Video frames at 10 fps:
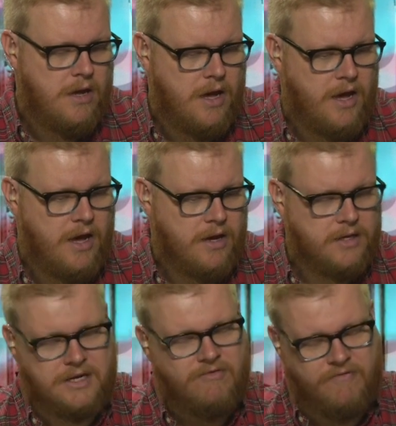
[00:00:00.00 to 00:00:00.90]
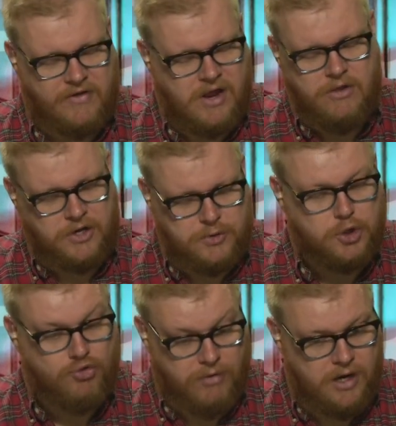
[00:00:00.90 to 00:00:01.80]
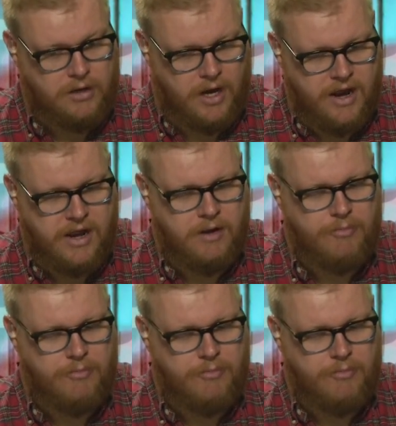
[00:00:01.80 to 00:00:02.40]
aside from the fact that I don't think she was a great candidate,